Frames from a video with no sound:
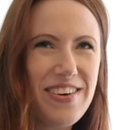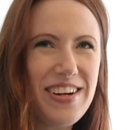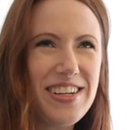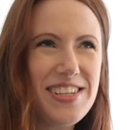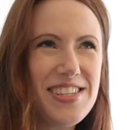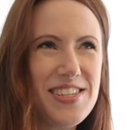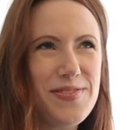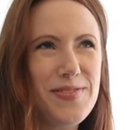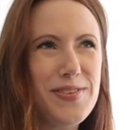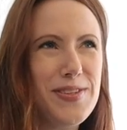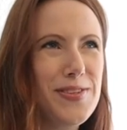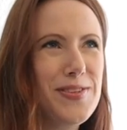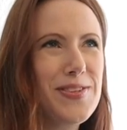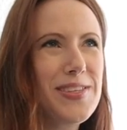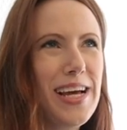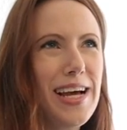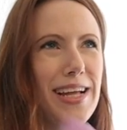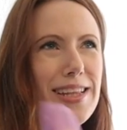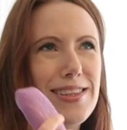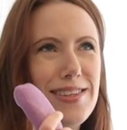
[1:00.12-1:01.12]
heard someone use
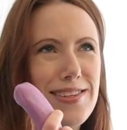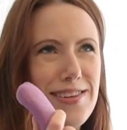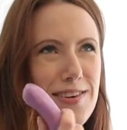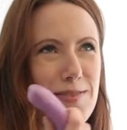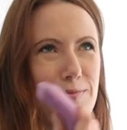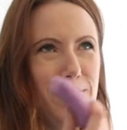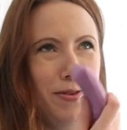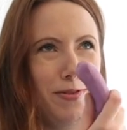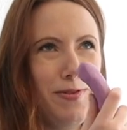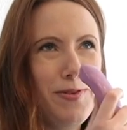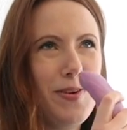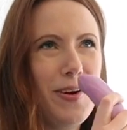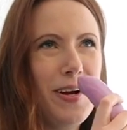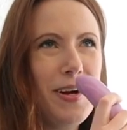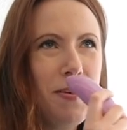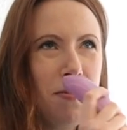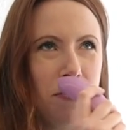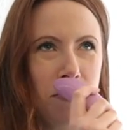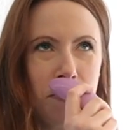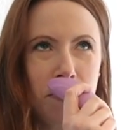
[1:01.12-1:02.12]
that term before.
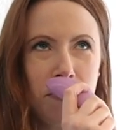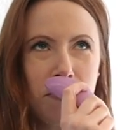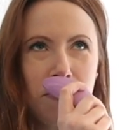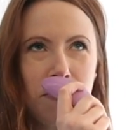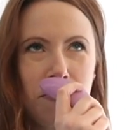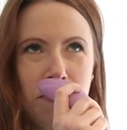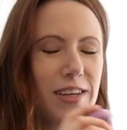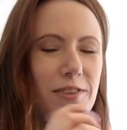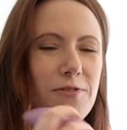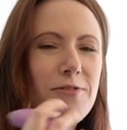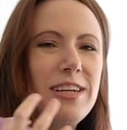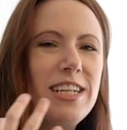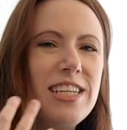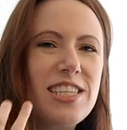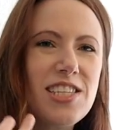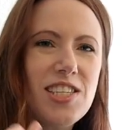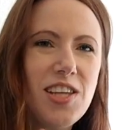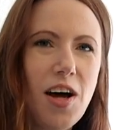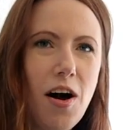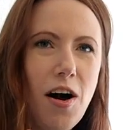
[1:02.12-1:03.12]
Really
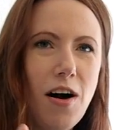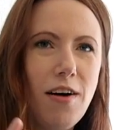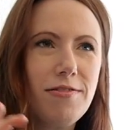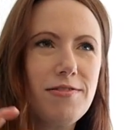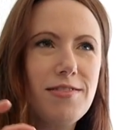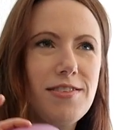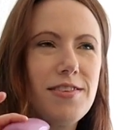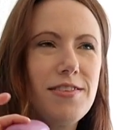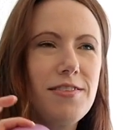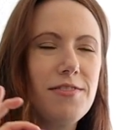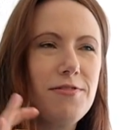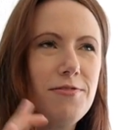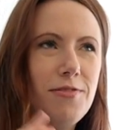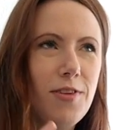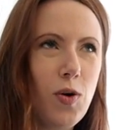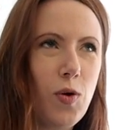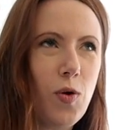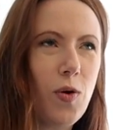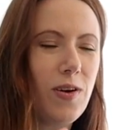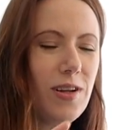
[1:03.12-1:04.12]
soft
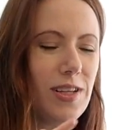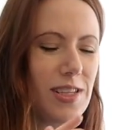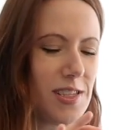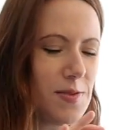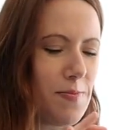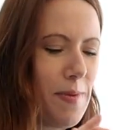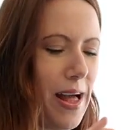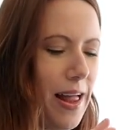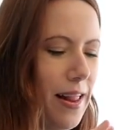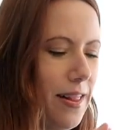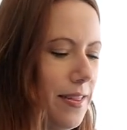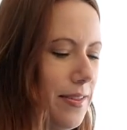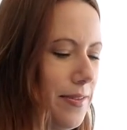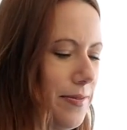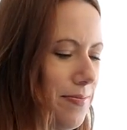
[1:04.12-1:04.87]
floral smell.